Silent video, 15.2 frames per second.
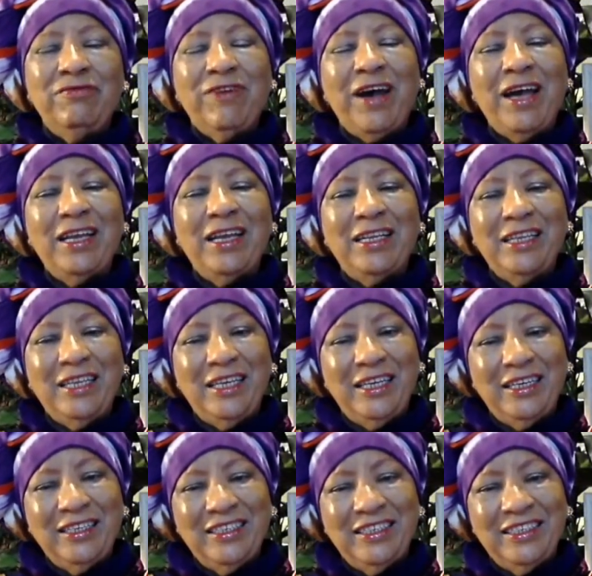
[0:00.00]

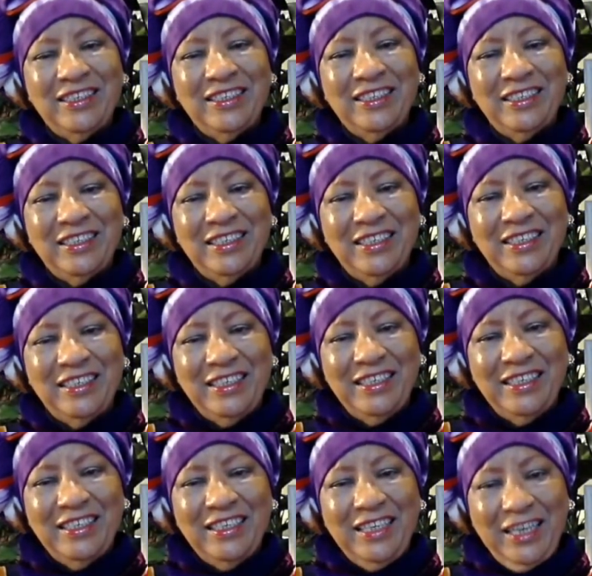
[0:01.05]
Finally,
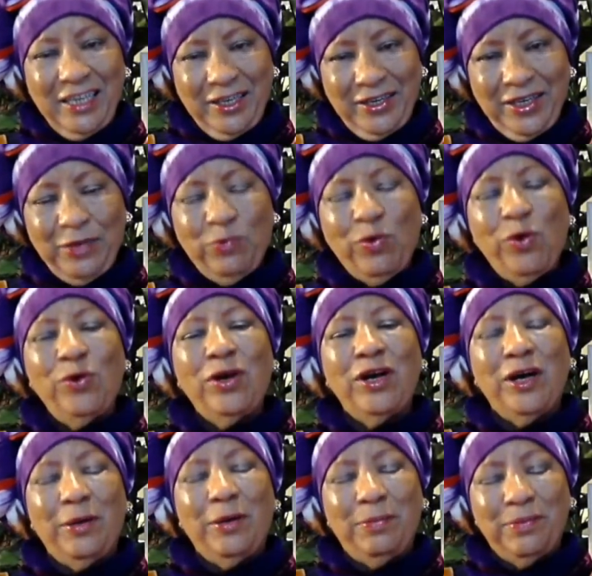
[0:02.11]
Harriet woke
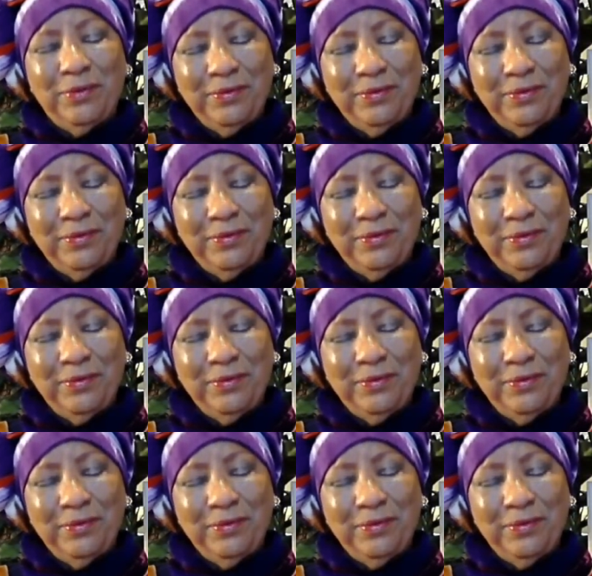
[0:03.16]
up.